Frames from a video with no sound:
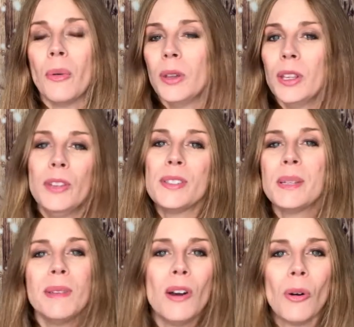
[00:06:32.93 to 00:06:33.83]
Used to
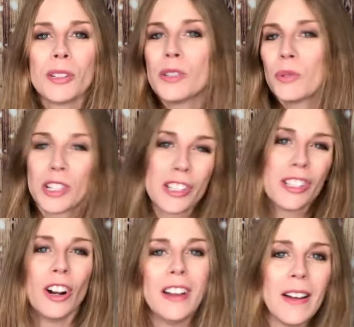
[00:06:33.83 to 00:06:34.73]
be horses were just
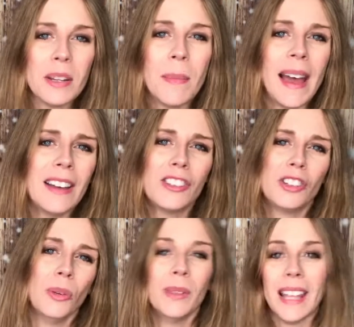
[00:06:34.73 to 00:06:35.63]
turned out to
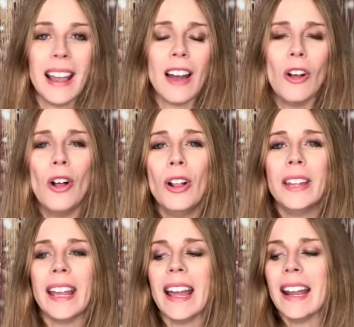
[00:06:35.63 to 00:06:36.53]
pasture when they got old,
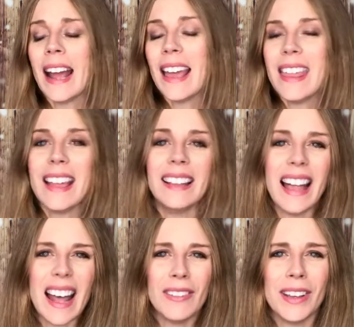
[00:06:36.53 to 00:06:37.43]
and I think a
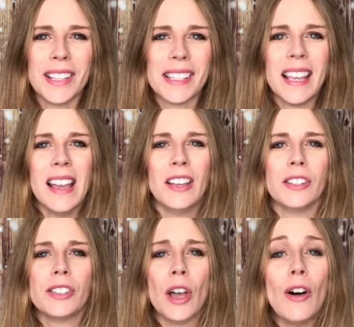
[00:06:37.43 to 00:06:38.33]
lot of us
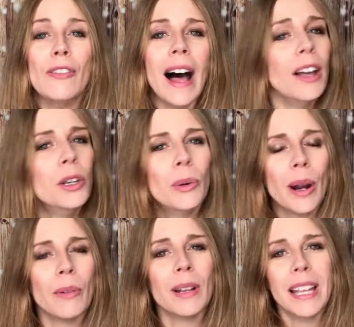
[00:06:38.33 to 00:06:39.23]
so value our
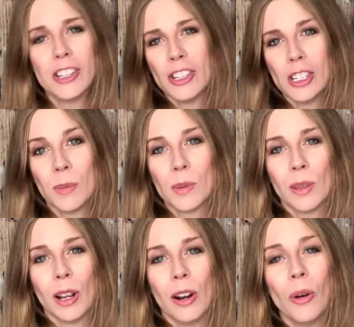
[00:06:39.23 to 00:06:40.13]
relationships with
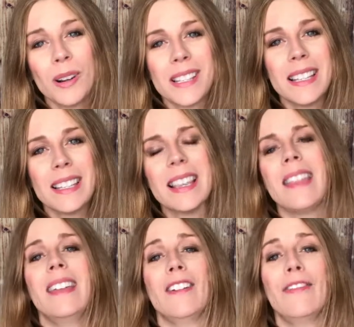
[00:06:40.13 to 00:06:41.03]
our horses.
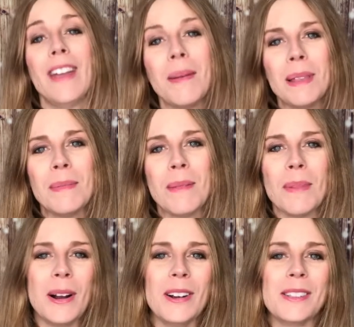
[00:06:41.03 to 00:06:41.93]
They're family
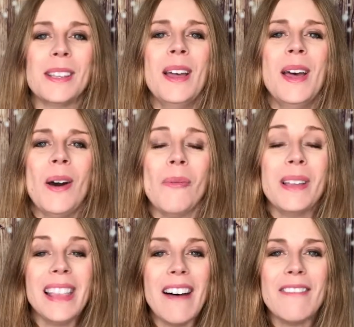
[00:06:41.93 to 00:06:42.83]
members. We
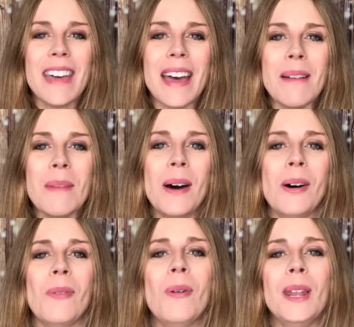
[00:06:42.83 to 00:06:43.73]
love them.
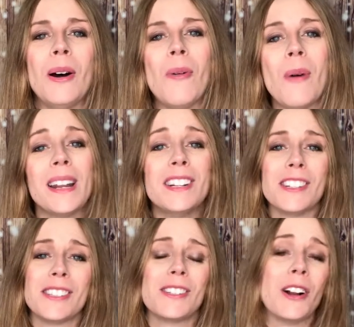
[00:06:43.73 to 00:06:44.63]
We don't want to
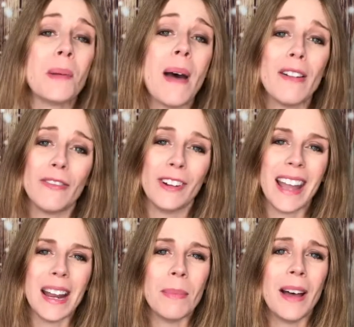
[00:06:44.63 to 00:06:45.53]
just turn them out and forget
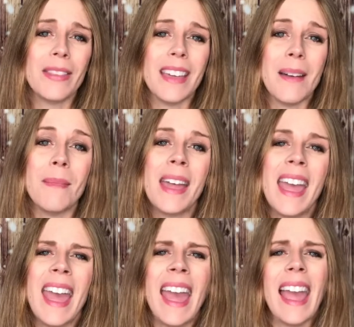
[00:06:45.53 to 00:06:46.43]
about them.
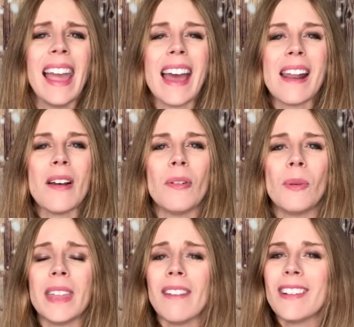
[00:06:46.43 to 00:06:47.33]
And with
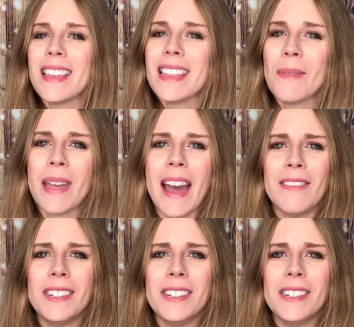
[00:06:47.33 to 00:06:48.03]
everything that we have,